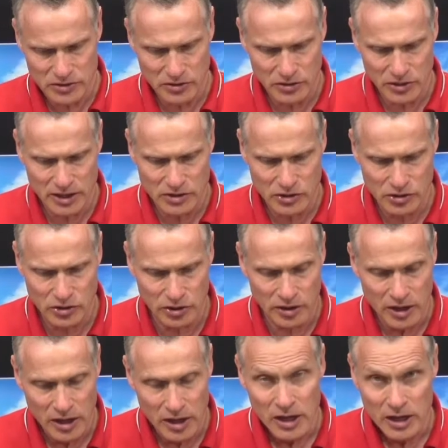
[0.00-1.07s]
so that's
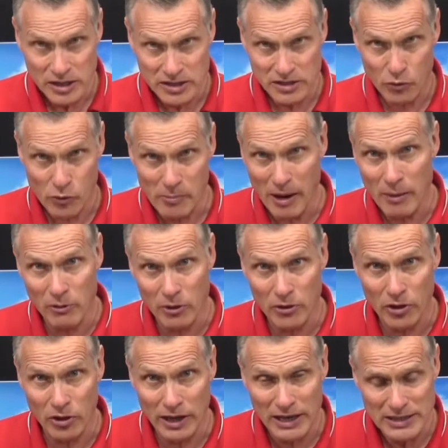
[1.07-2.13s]
good. So remember
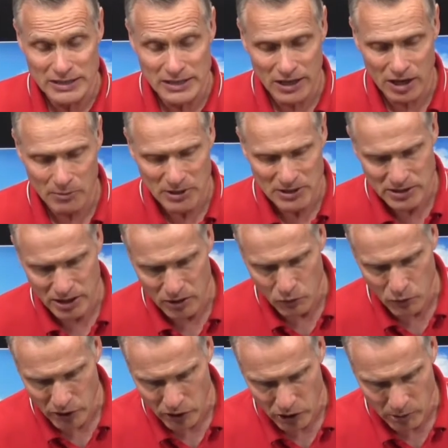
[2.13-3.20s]
the last time I said
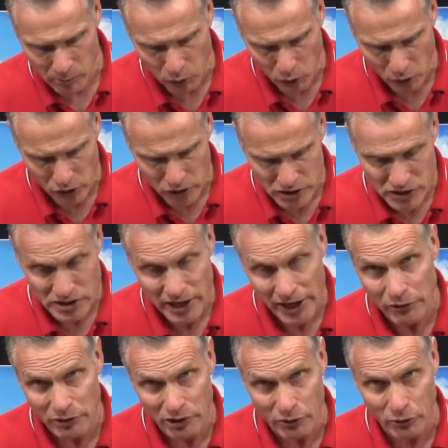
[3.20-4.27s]
we were going to pull this
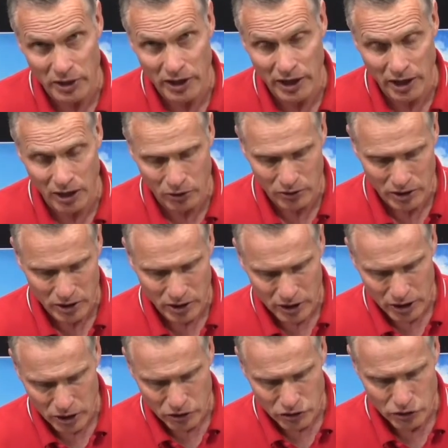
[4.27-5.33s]
centering ring out
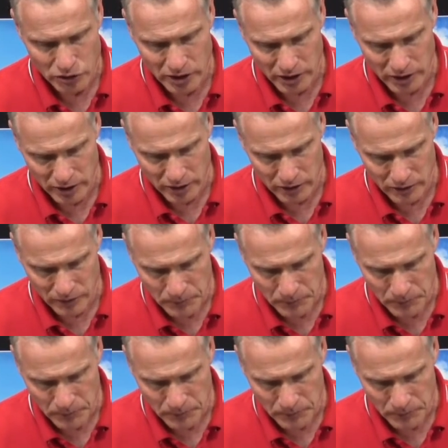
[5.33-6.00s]
to get